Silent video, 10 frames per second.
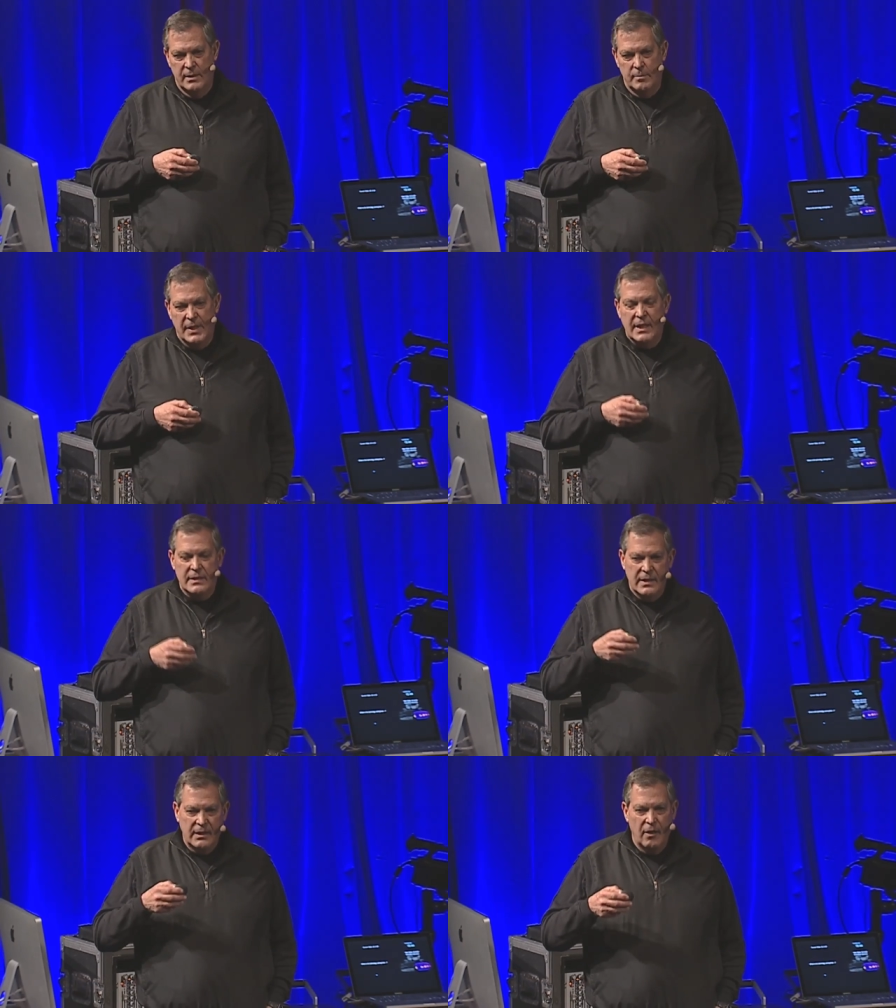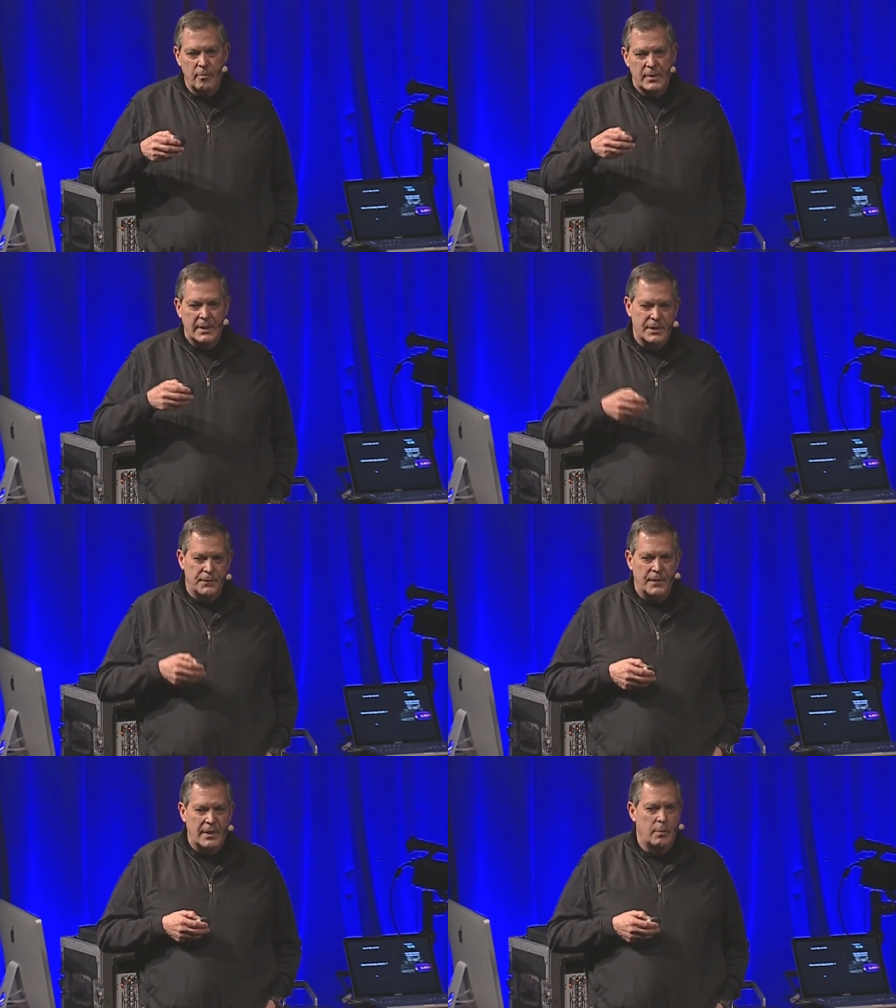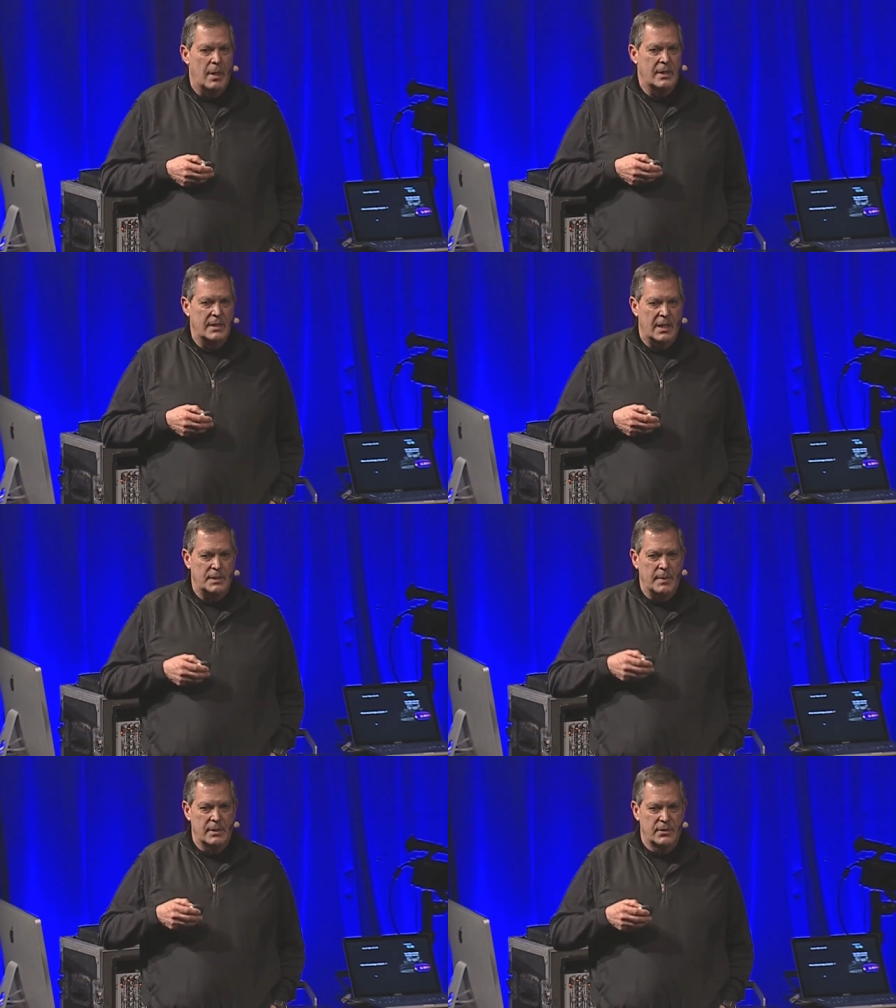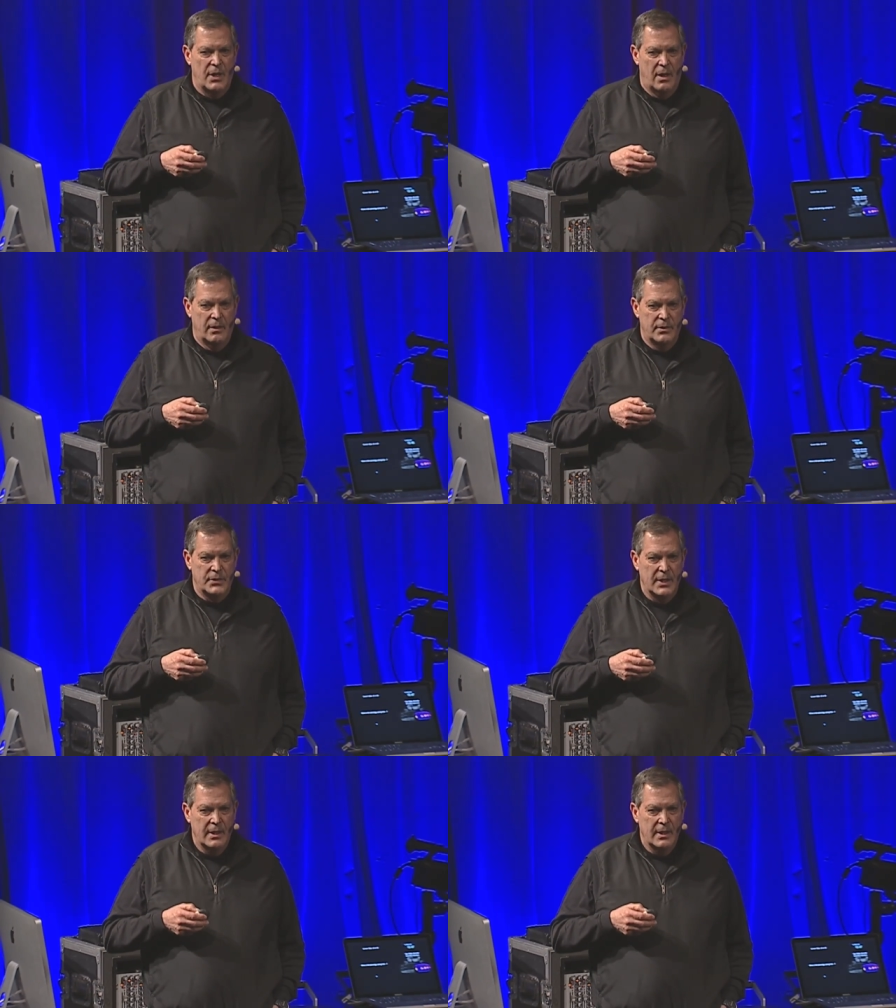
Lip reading: because the government is funded by our taxpayers' dollars.